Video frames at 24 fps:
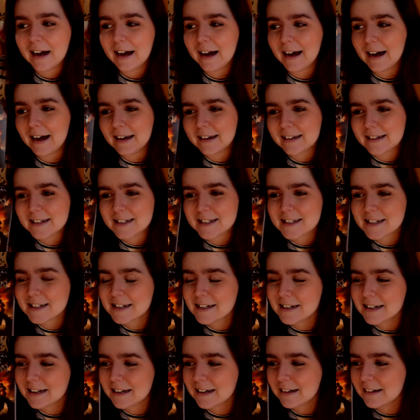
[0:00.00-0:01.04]
And
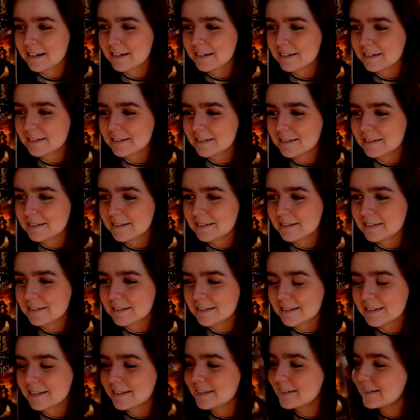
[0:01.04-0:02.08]

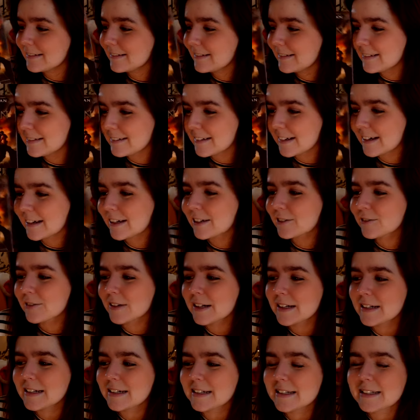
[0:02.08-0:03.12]
Oh,
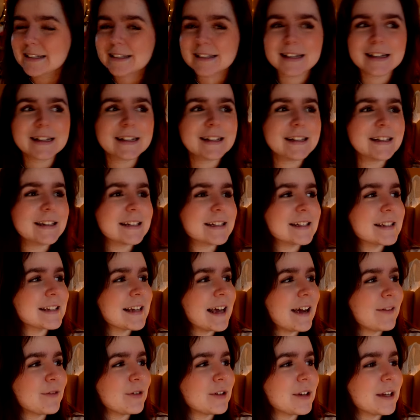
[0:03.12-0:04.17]
Clarice, and just
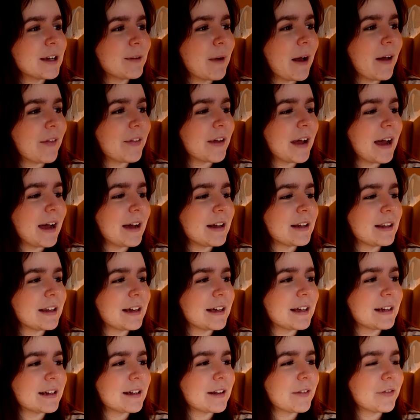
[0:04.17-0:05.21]
everything about that,
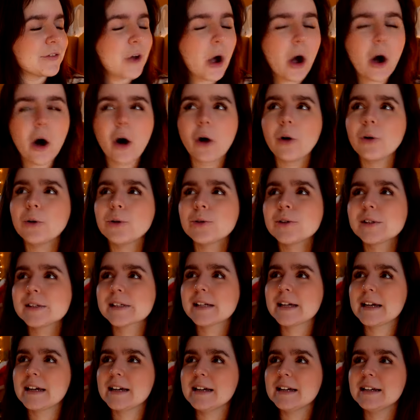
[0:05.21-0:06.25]
like, the whole
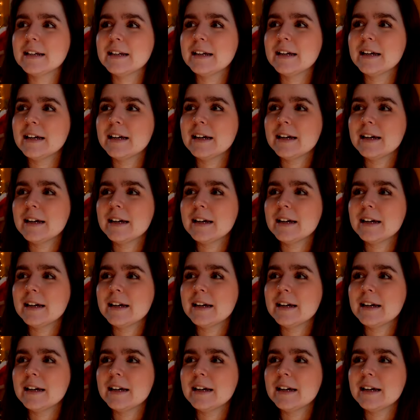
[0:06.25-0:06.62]
scene.